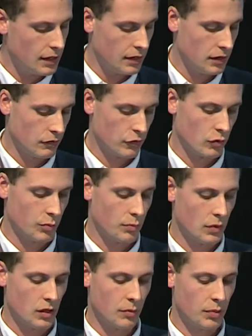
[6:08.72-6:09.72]
and therefore
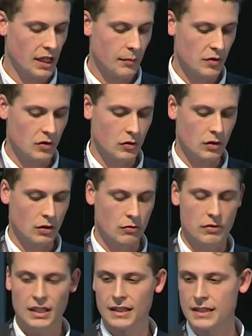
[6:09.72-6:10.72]
uh, perhaps not a
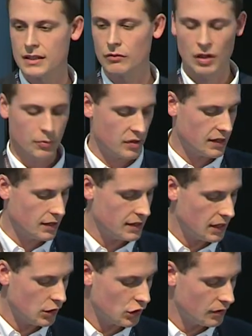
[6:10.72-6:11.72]
realistic
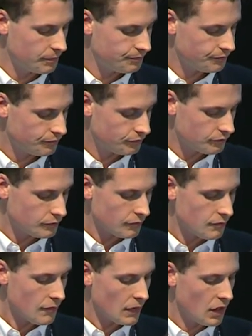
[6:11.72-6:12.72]
representation.
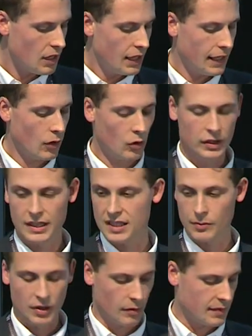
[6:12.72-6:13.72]
It all needs
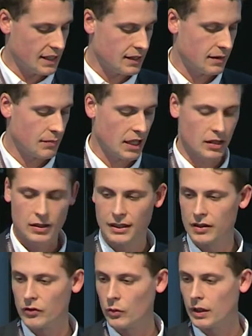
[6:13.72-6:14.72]
to be updated manually
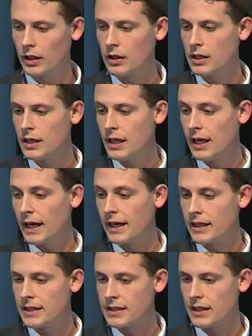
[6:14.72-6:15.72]
as well.
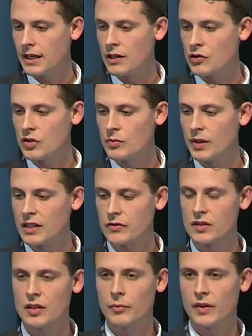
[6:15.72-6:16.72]
And it just makes for
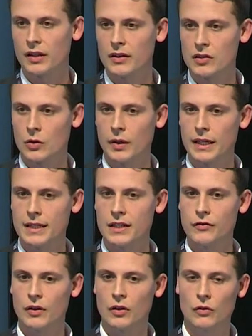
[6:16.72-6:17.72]
something that's quite
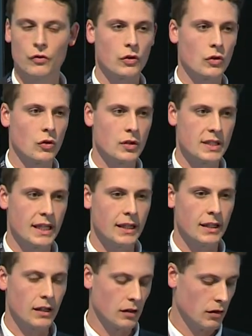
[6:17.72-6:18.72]
difficult for
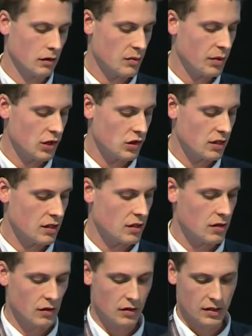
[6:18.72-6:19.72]
non-technical specialists
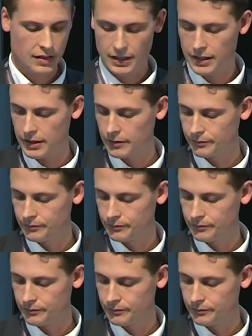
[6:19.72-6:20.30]
to understand.